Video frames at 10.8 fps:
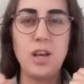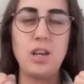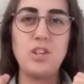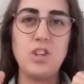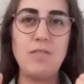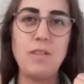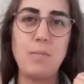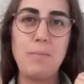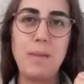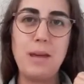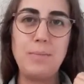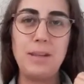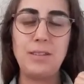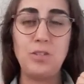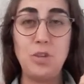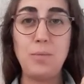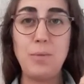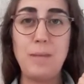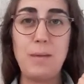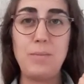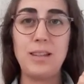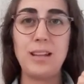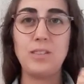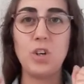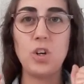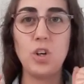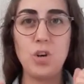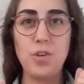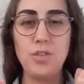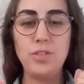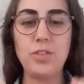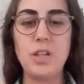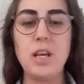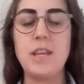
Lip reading: Generally when newborn babies' hands are closed,